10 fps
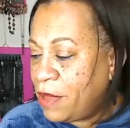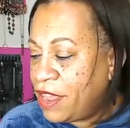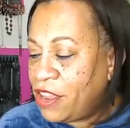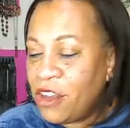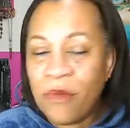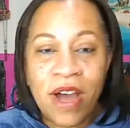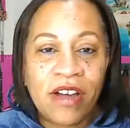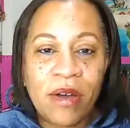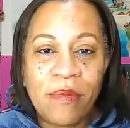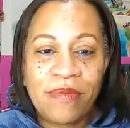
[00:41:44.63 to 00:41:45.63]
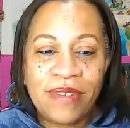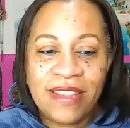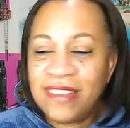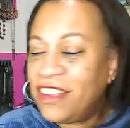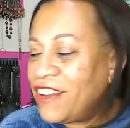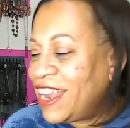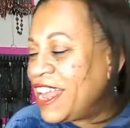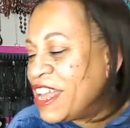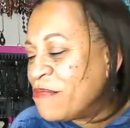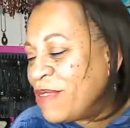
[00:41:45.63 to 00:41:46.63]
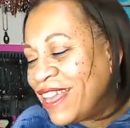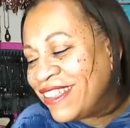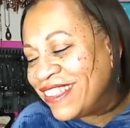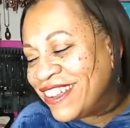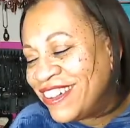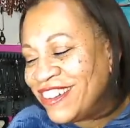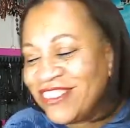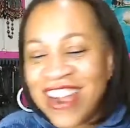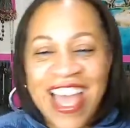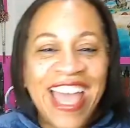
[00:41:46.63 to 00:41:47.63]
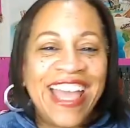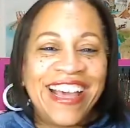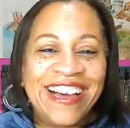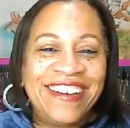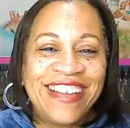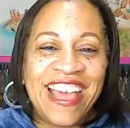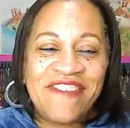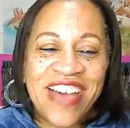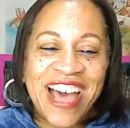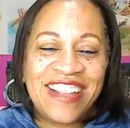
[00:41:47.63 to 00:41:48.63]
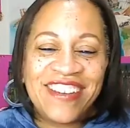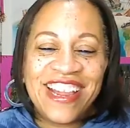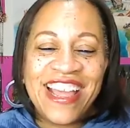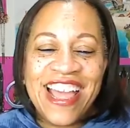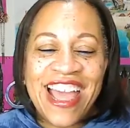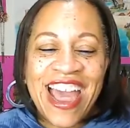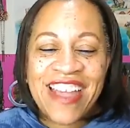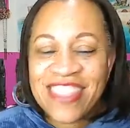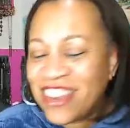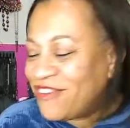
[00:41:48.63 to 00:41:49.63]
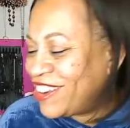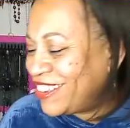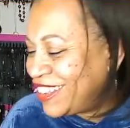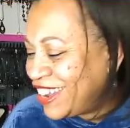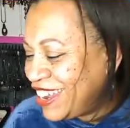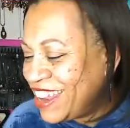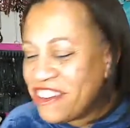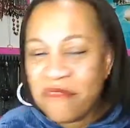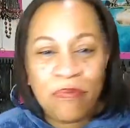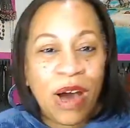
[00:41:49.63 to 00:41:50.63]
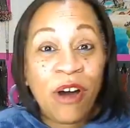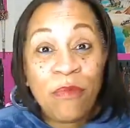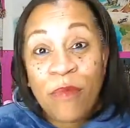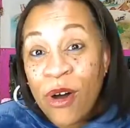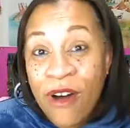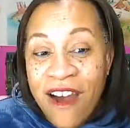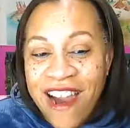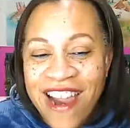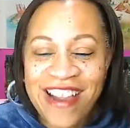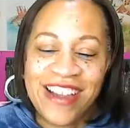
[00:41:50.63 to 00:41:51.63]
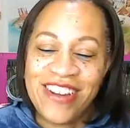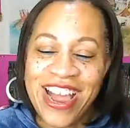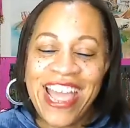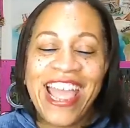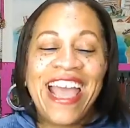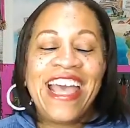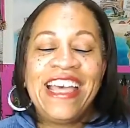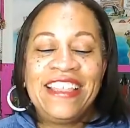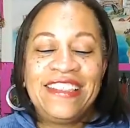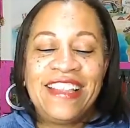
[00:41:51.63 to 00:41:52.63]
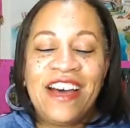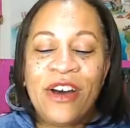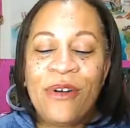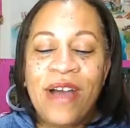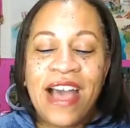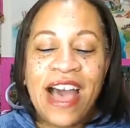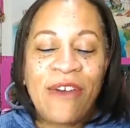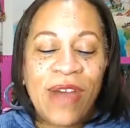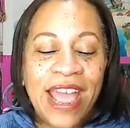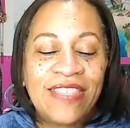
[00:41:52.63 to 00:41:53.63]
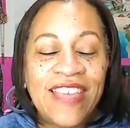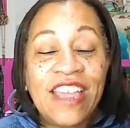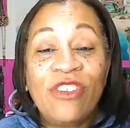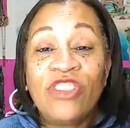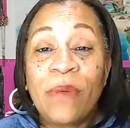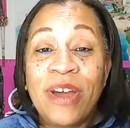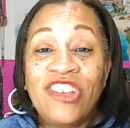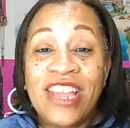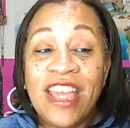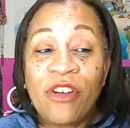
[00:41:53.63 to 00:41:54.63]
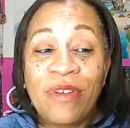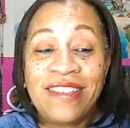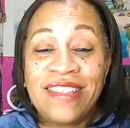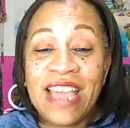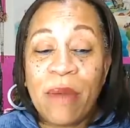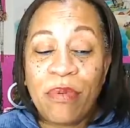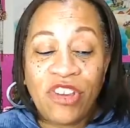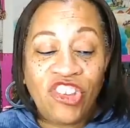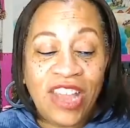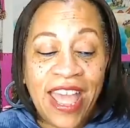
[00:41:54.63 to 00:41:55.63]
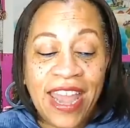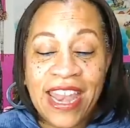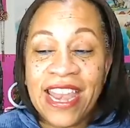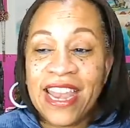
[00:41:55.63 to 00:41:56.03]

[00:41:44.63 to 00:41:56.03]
You're welcome. See you at EMP soon, right? Okay, Valerie. After the first of the year in Baltimore, right? So, all right. Thank you so much again, Christy. I appreciate it.